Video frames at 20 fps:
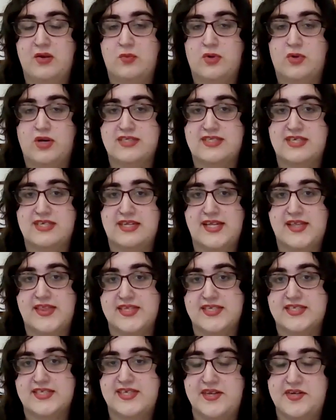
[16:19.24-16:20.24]
wanted at
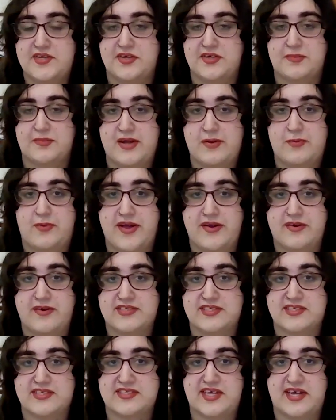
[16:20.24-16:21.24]
the center by wider
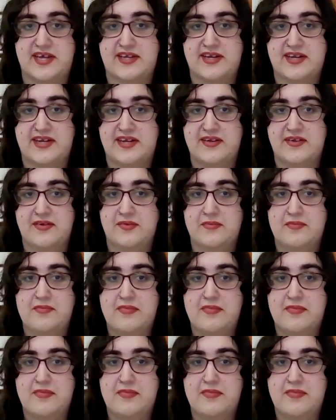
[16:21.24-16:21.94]
society.